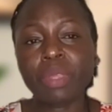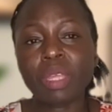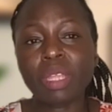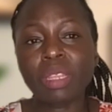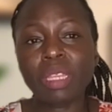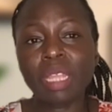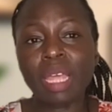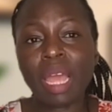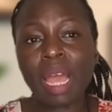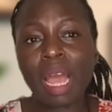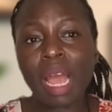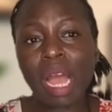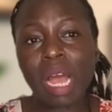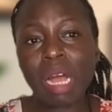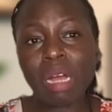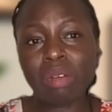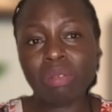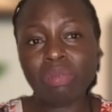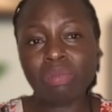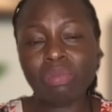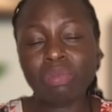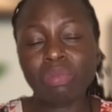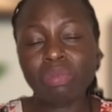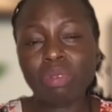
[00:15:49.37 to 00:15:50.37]
they
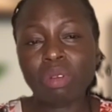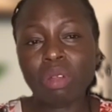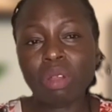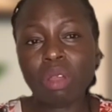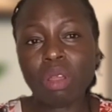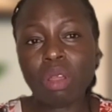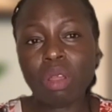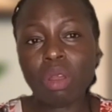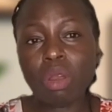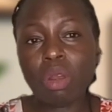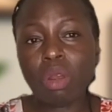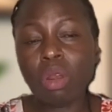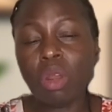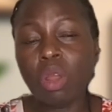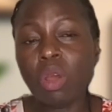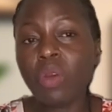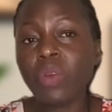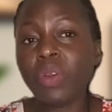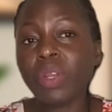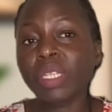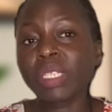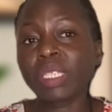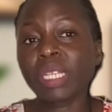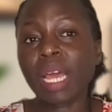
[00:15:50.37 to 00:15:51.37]
have low
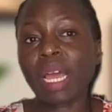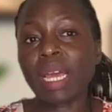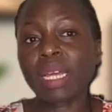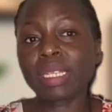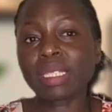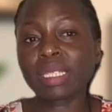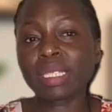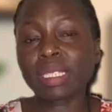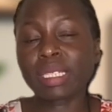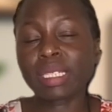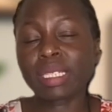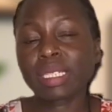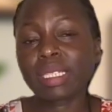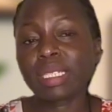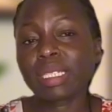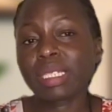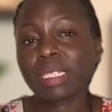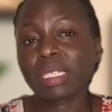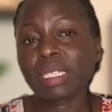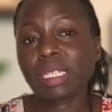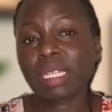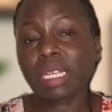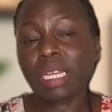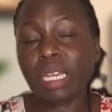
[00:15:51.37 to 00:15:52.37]
returns,
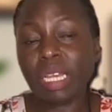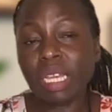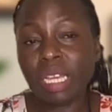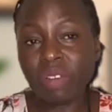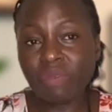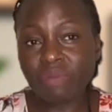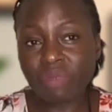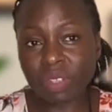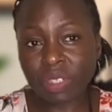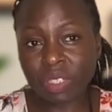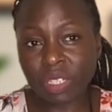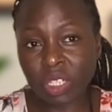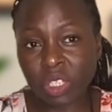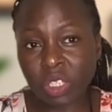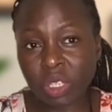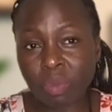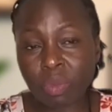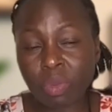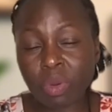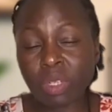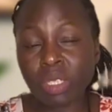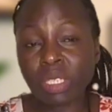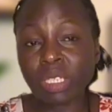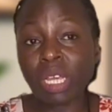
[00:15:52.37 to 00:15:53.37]
infrastructure
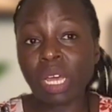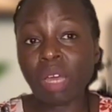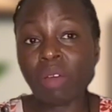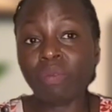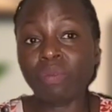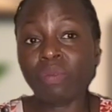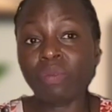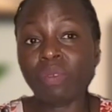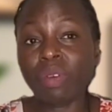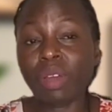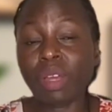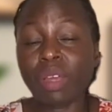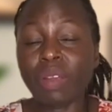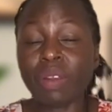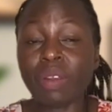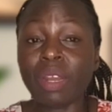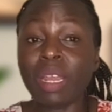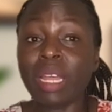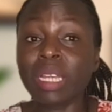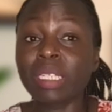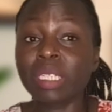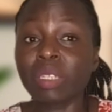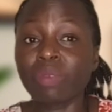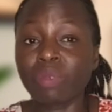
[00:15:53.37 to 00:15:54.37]
bonds have
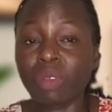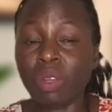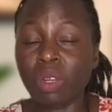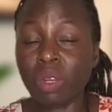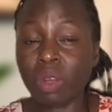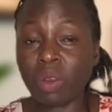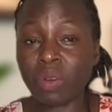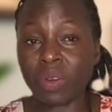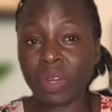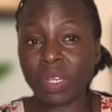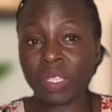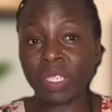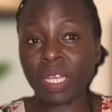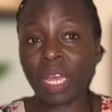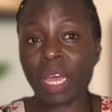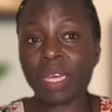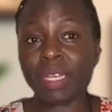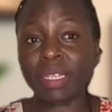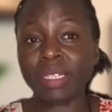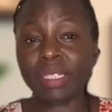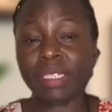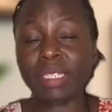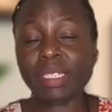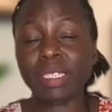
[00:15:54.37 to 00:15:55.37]
relatively low
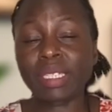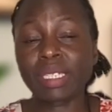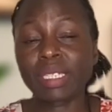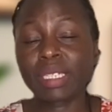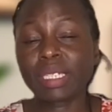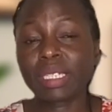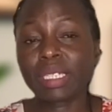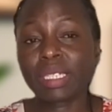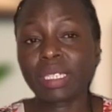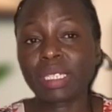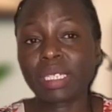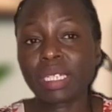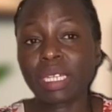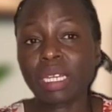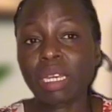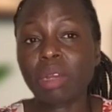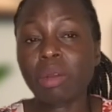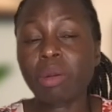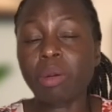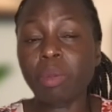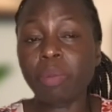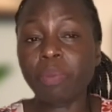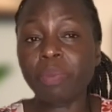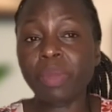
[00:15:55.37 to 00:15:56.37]
returns
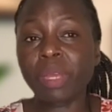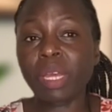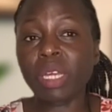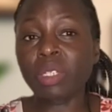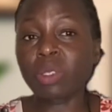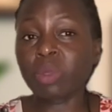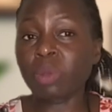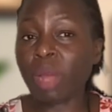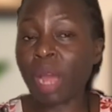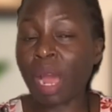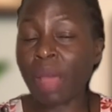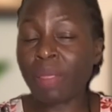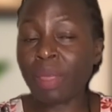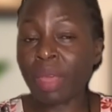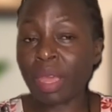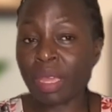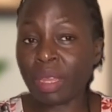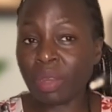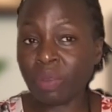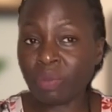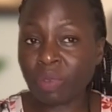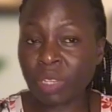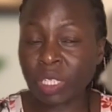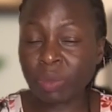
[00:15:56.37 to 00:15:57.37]
compared to other
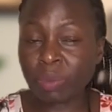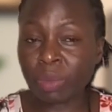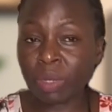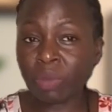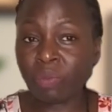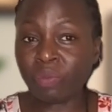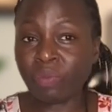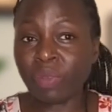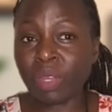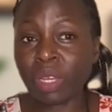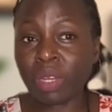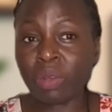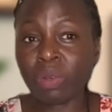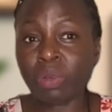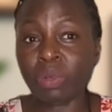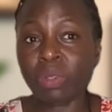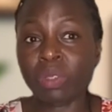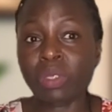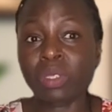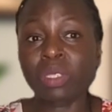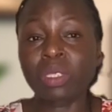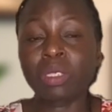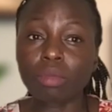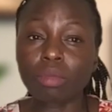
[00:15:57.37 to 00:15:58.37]
investment
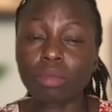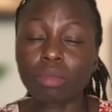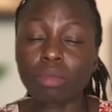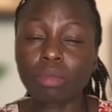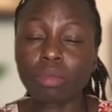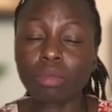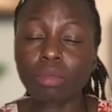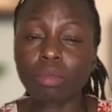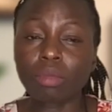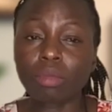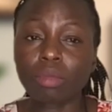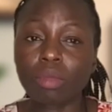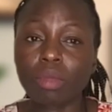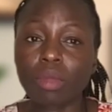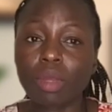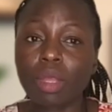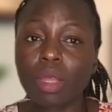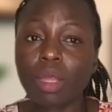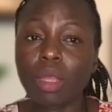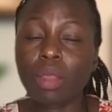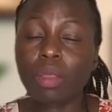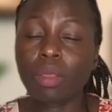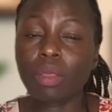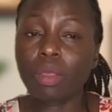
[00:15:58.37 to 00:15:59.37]
vehicles.
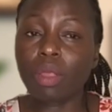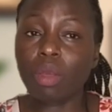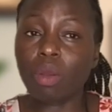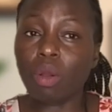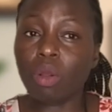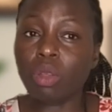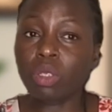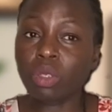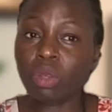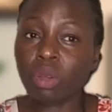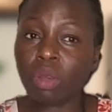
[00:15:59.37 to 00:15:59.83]
They also